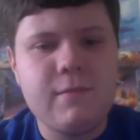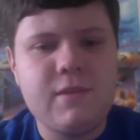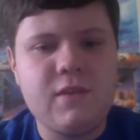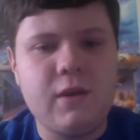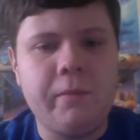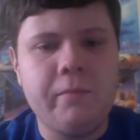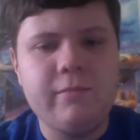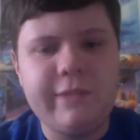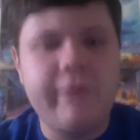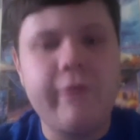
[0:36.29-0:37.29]
So,
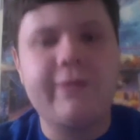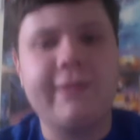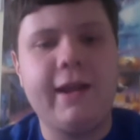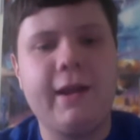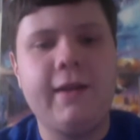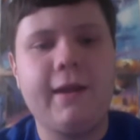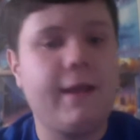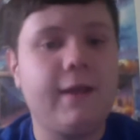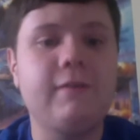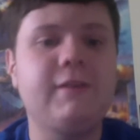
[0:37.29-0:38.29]
sit right there,
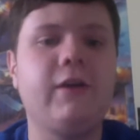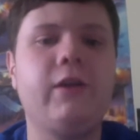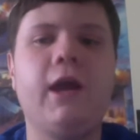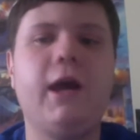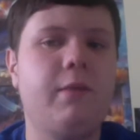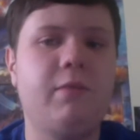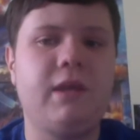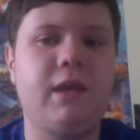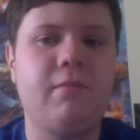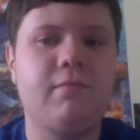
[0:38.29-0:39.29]
and I'll tell you how I
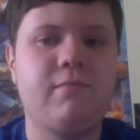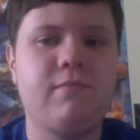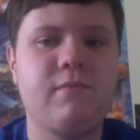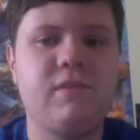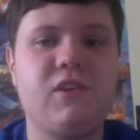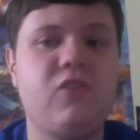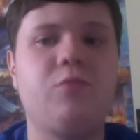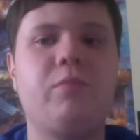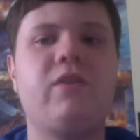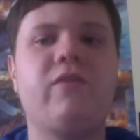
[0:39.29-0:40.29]
became such a
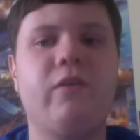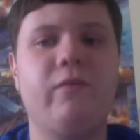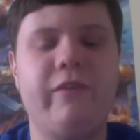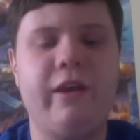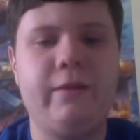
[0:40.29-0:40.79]
big film fan.